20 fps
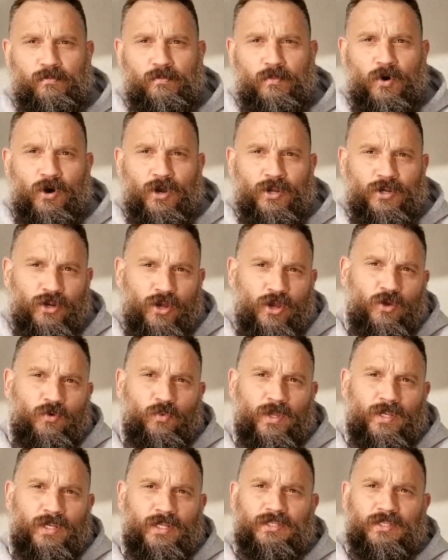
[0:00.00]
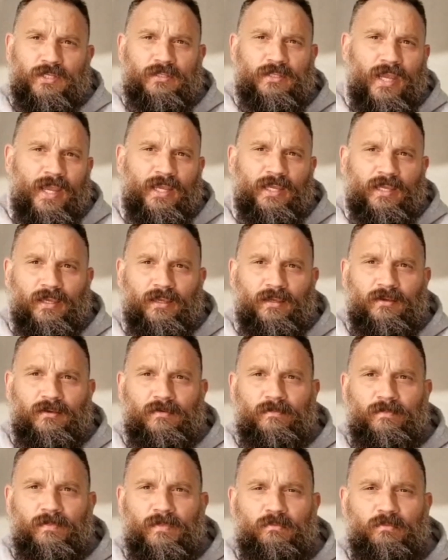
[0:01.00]
know when he's attacking,
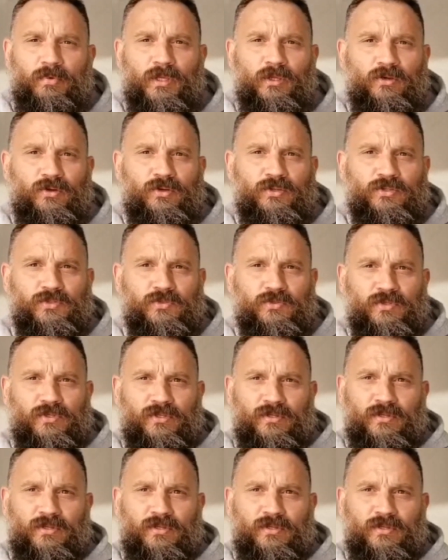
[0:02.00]
because